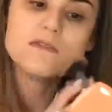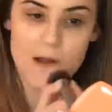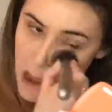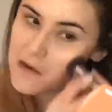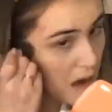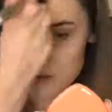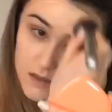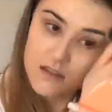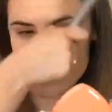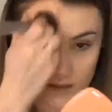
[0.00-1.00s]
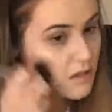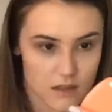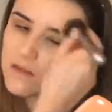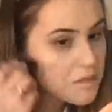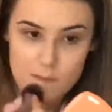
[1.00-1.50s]
the door. So I didn't
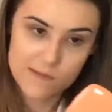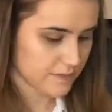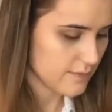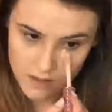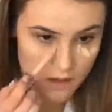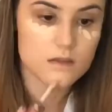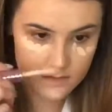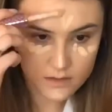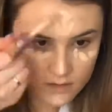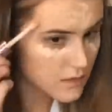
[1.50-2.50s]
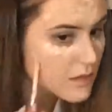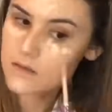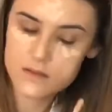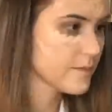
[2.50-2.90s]
really do much for my eyes. I just